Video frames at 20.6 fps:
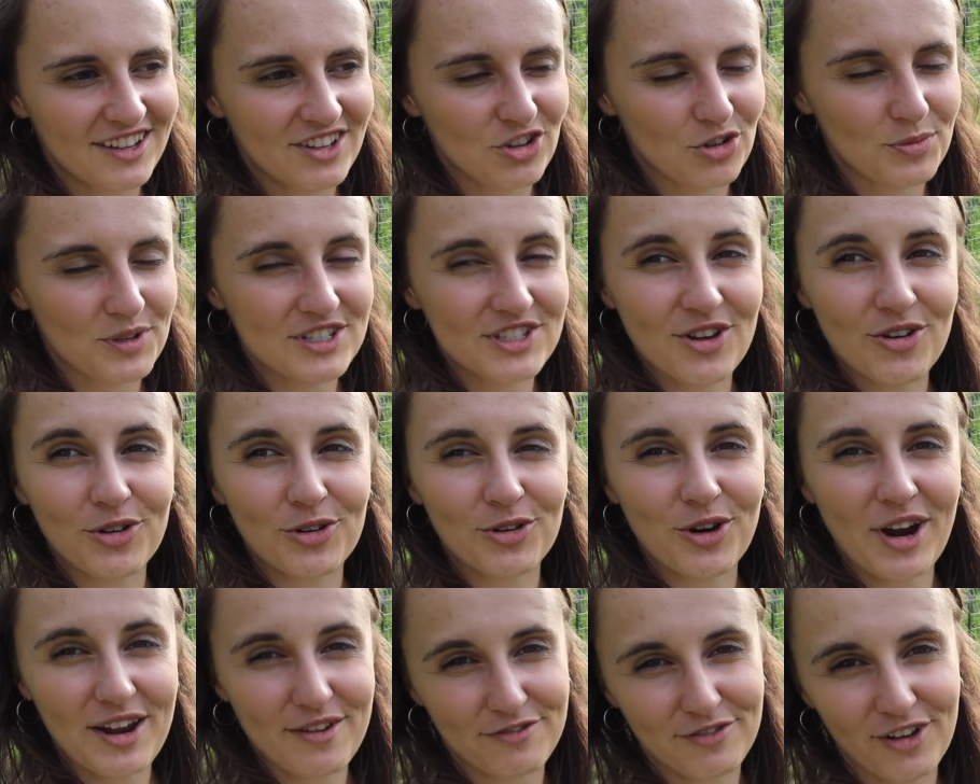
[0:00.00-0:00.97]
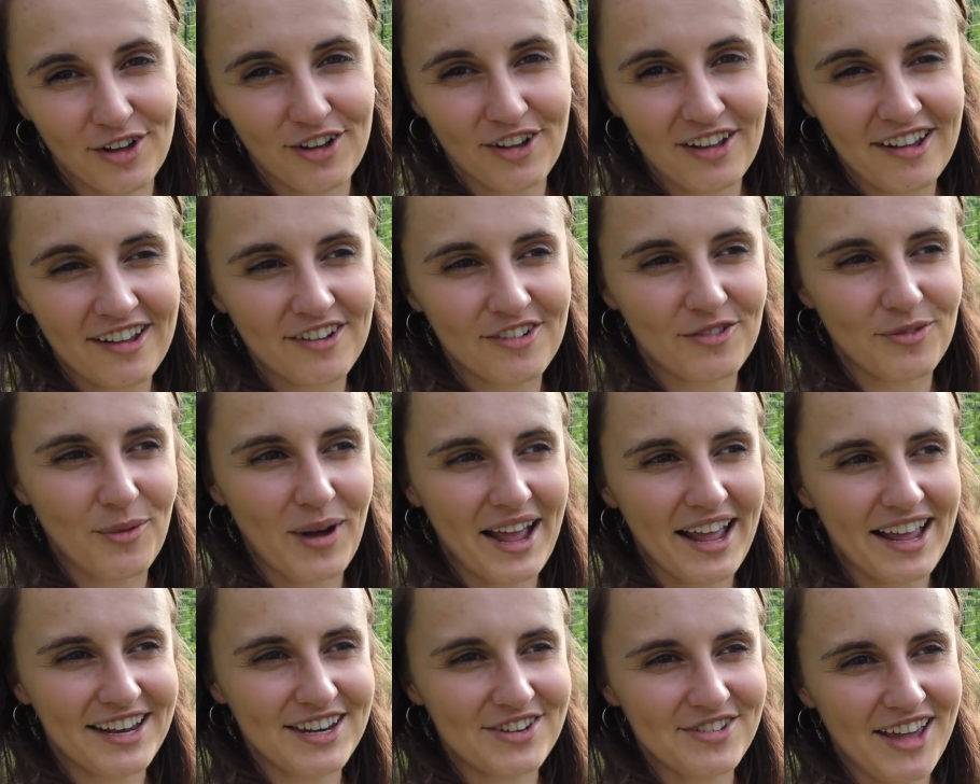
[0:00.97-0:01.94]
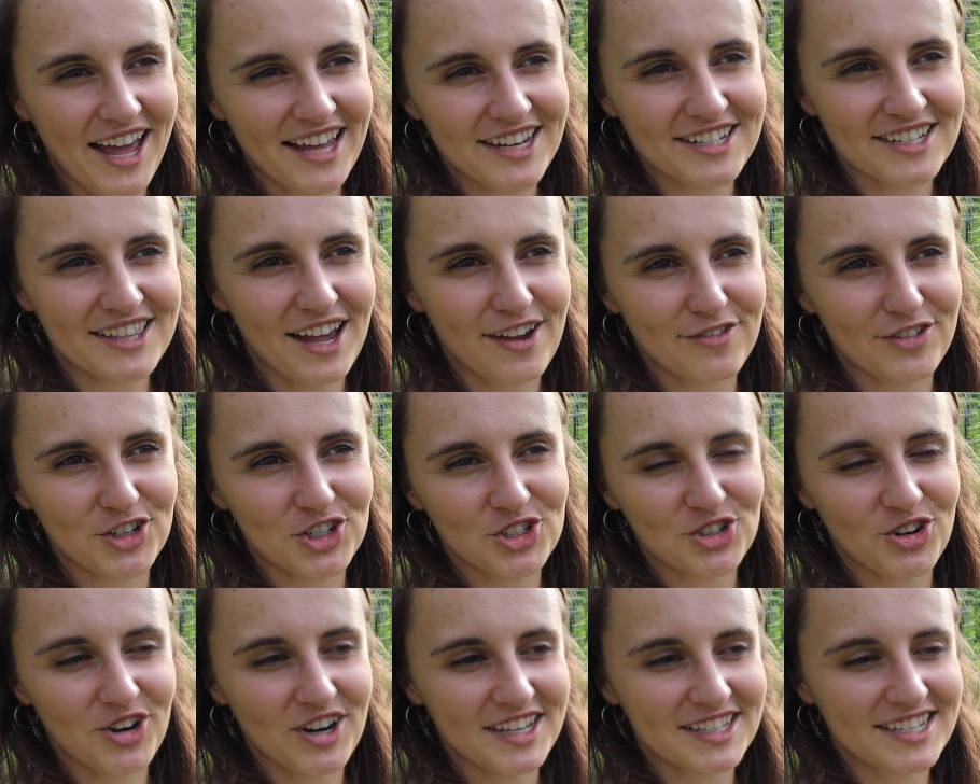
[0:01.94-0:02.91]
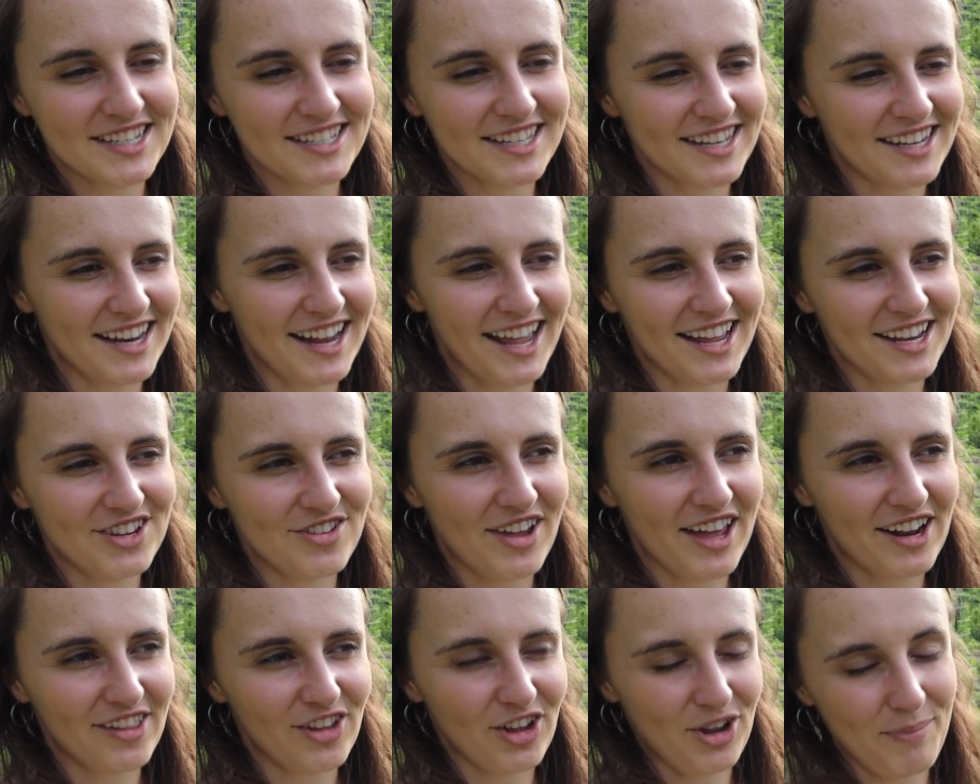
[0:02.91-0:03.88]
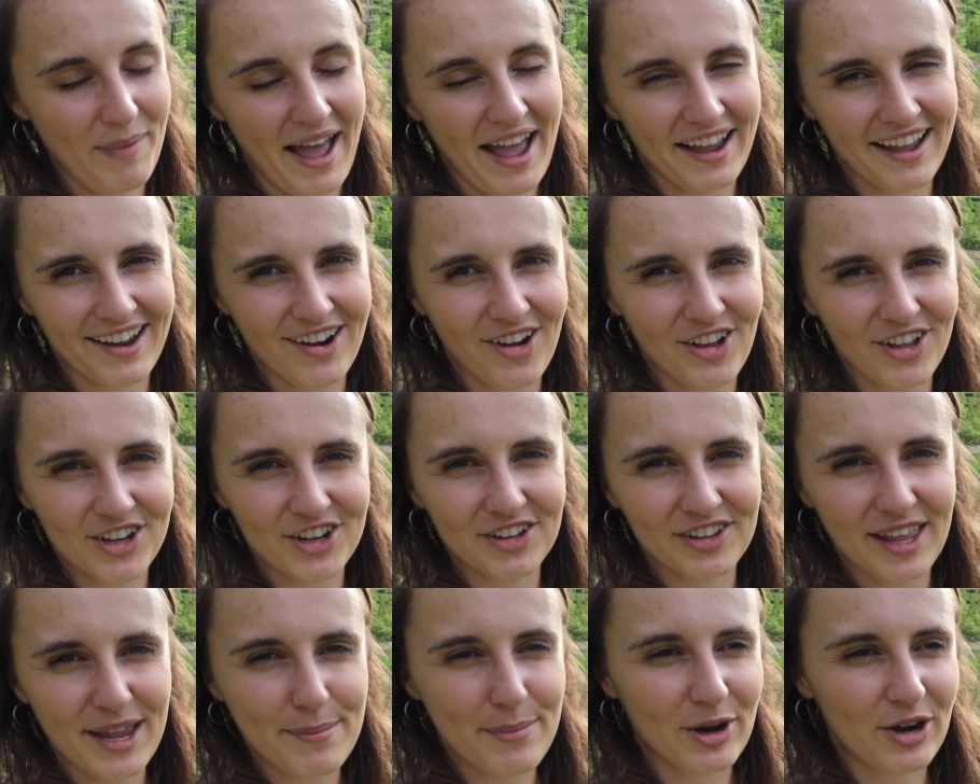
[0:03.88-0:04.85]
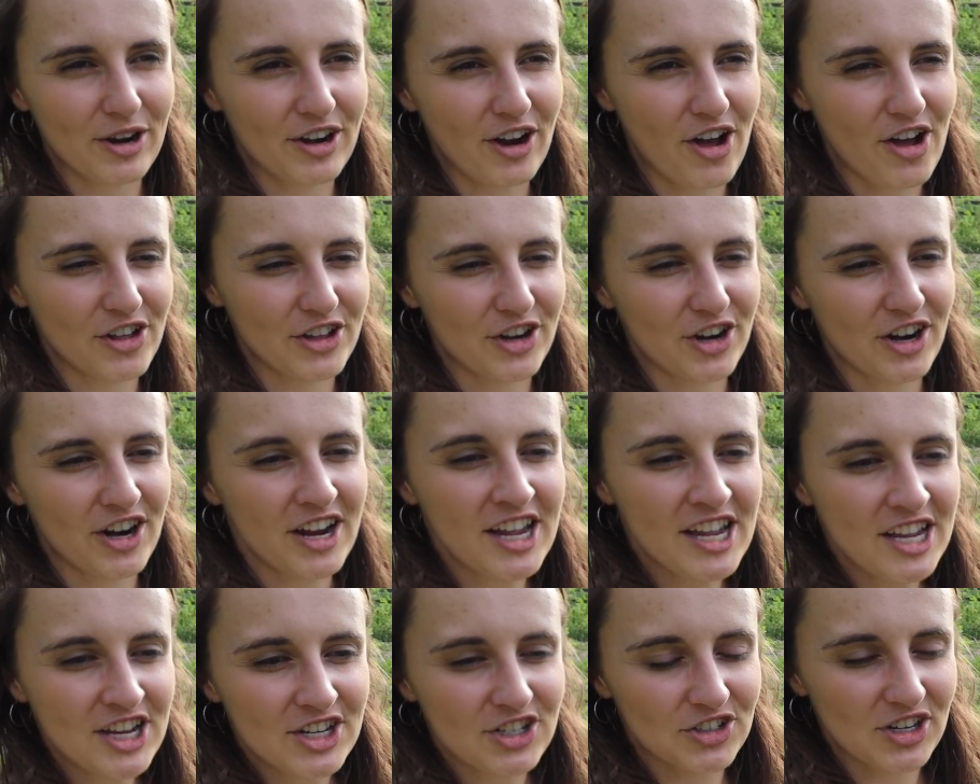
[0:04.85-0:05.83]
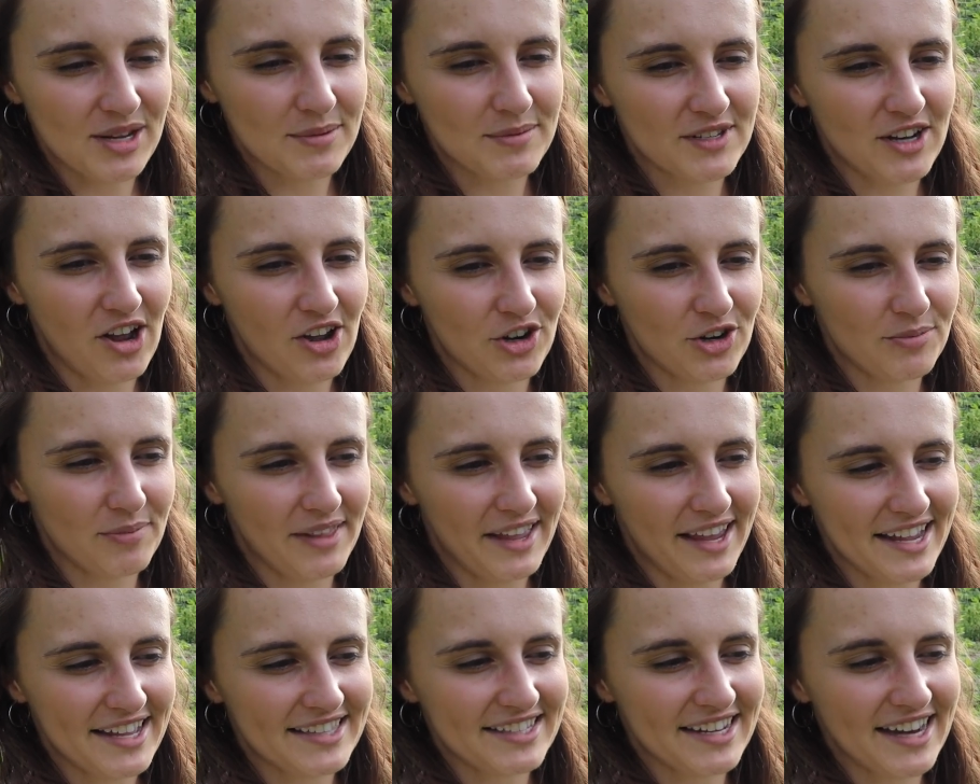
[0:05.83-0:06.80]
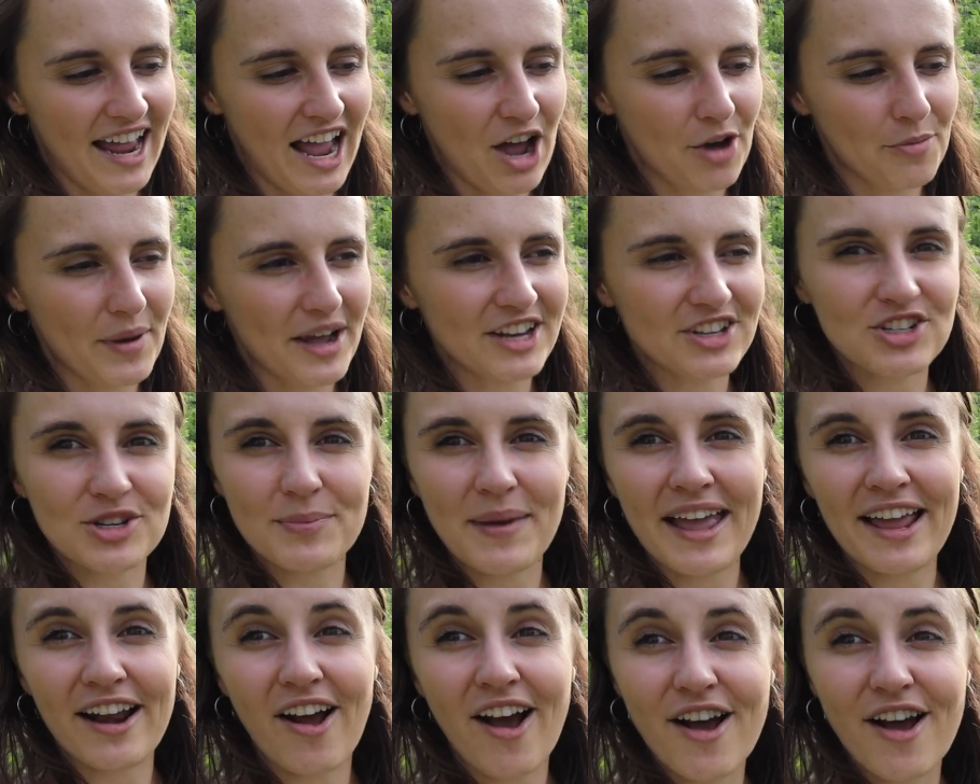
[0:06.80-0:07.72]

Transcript: you'll be so grateful when you get to that first growing season and you get to look back at all your labor and all your dreams and all your plans and how much it paid